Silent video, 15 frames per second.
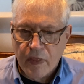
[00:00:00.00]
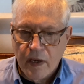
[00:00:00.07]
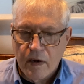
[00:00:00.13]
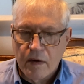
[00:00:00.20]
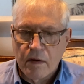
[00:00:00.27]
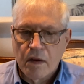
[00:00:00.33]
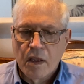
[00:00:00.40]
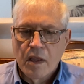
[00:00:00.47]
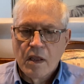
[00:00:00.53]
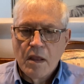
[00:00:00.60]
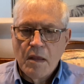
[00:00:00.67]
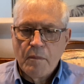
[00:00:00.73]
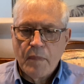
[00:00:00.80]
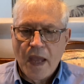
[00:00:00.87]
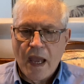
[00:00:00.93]
their
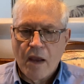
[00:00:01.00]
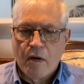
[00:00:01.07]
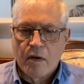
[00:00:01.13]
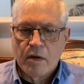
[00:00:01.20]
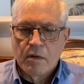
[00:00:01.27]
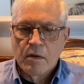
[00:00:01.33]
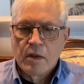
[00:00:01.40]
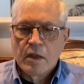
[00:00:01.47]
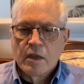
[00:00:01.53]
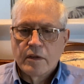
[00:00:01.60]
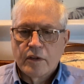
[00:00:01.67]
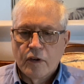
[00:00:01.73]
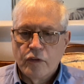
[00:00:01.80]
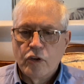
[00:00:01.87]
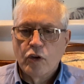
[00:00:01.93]
power
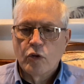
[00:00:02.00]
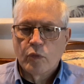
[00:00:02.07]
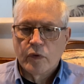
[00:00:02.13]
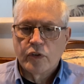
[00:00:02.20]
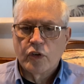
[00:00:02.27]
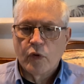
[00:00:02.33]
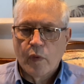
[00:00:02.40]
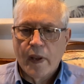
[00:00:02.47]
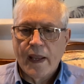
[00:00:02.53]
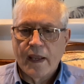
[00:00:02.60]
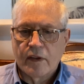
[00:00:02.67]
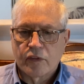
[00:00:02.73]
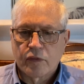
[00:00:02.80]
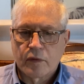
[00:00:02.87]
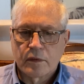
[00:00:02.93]
to do what you
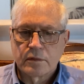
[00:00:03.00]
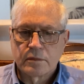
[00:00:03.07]
ask.